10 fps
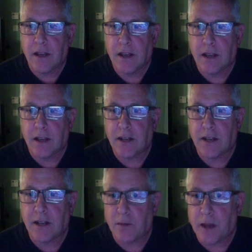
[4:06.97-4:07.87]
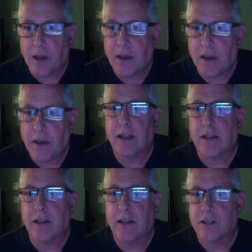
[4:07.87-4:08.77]
and then they're going to buy back, and
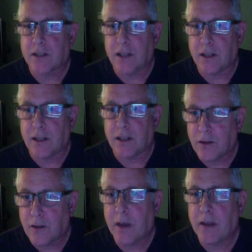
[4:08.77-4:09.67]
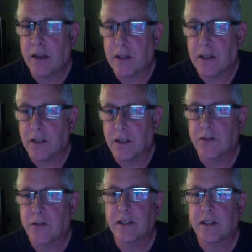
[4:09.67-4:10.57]
they're going to sell out, and they're going to buy back, and so
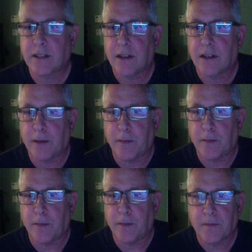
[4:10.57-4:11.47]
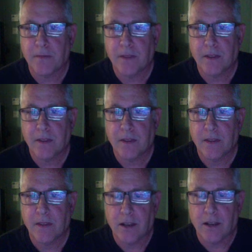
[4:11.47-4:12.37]
it'll take time.
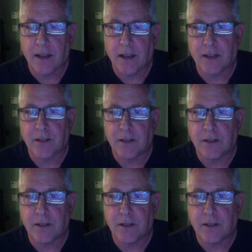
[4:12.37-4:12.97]
And